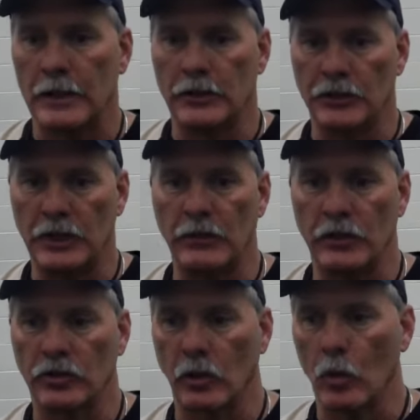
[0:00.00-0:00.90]
The
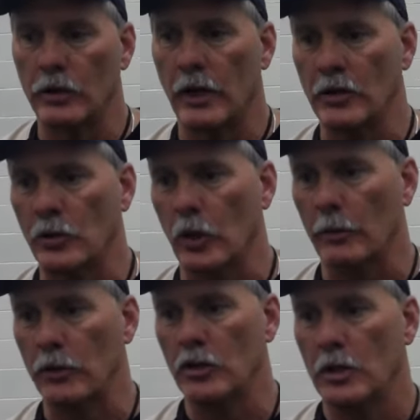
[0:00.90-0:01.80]
defense won that
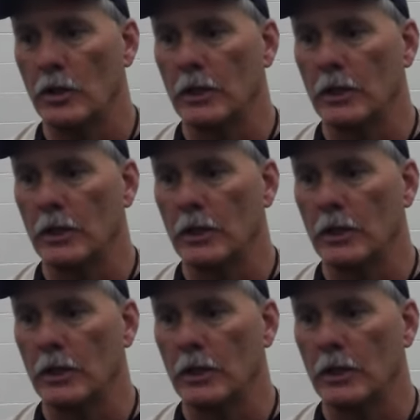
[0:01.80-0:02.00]
scrimmage.